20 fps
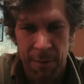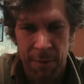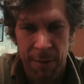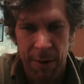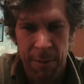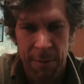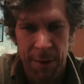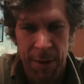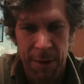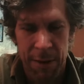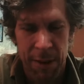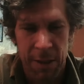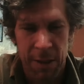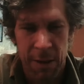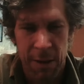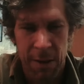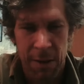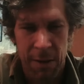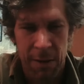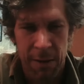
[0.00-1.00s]
very much at
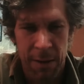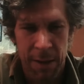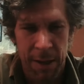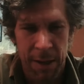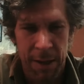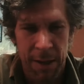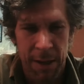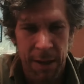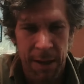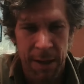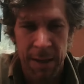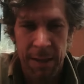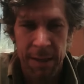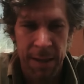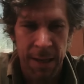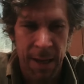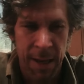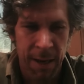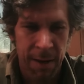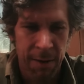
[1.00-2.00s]
all, and and it's
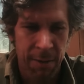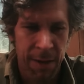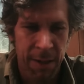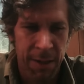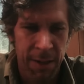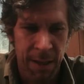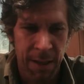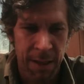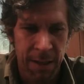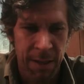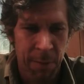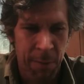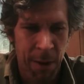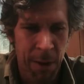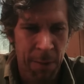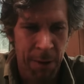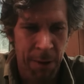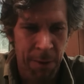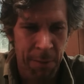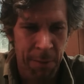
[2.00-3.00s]
kind of it's it's a
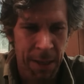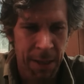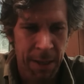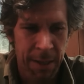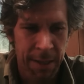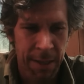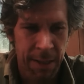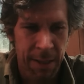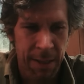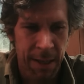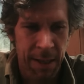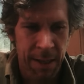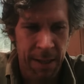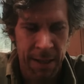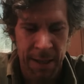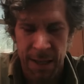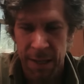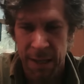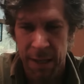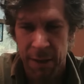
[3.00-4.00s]
bummer because it
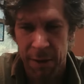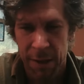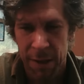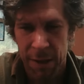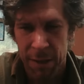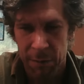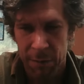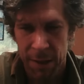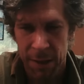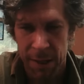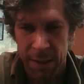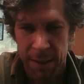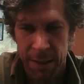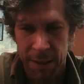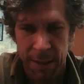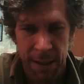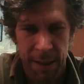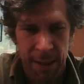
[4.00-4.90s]
has increased risk.